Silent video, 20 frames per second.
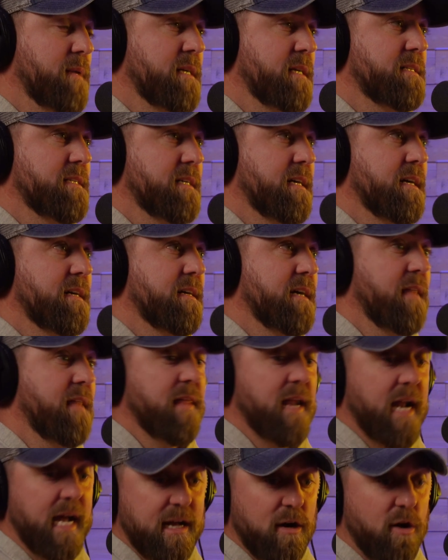But,
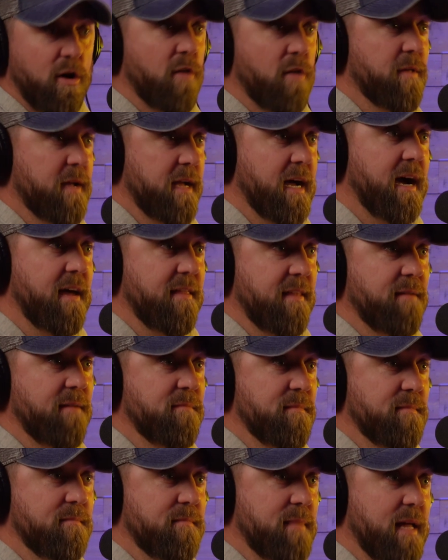and then I called the guy
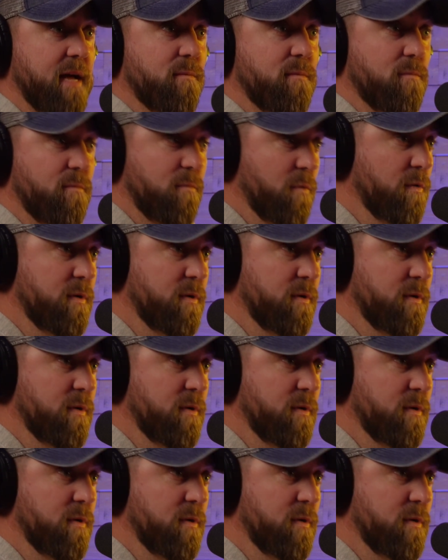that